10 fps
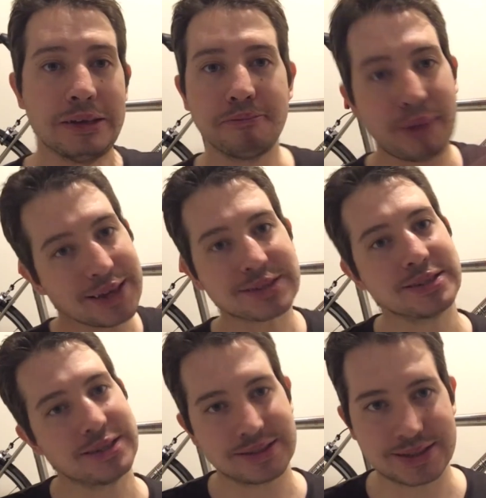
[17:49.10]

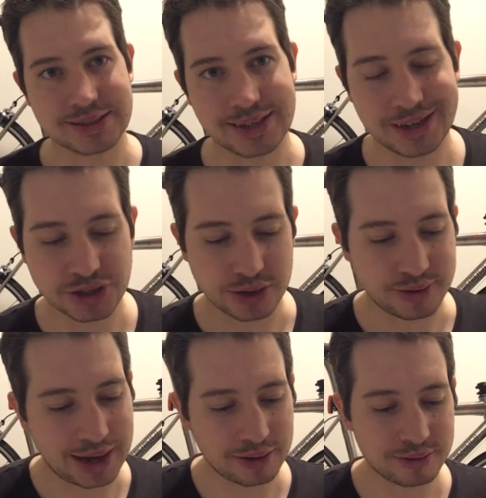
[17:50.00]
Maintenance is an issue.
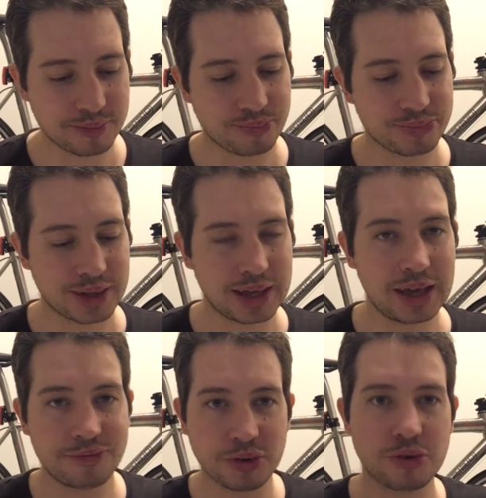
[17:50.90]
Now,
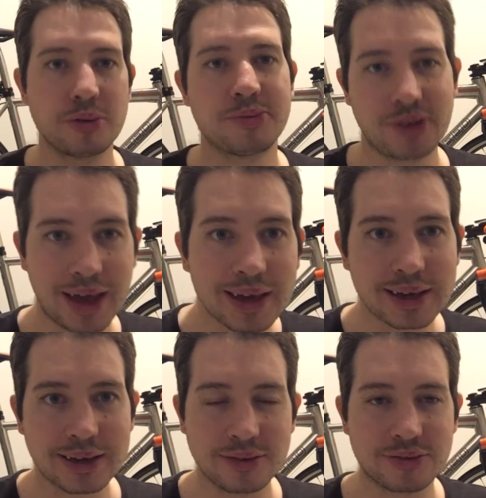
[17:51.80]
if a group set
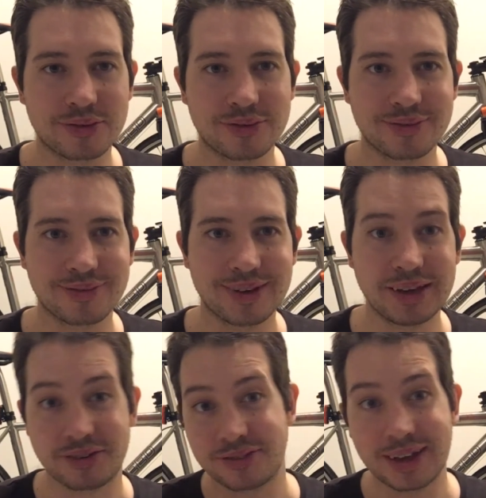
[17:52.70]
is
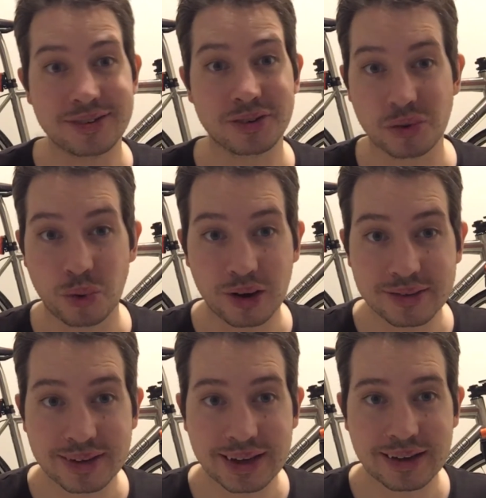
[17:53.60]
of decent
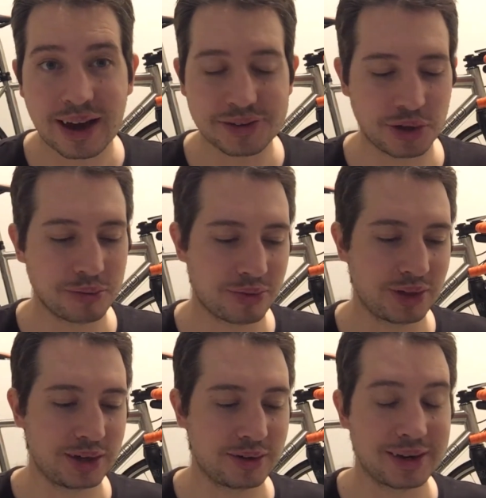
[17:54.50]
quality, I don't
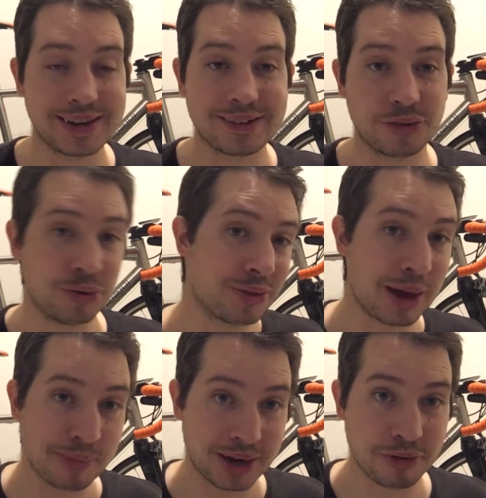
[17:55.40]
think you're going to need to do
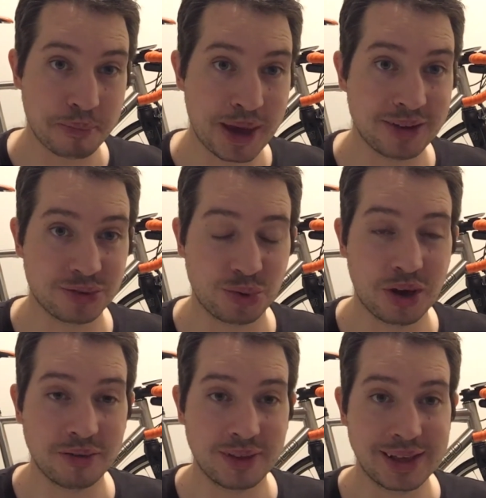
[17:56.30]
that many repairs to it
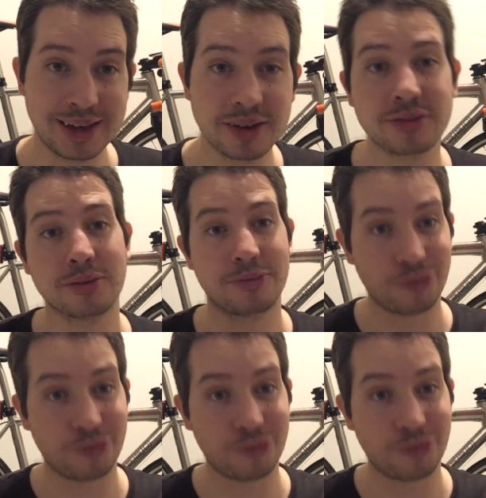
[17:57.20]
over the years.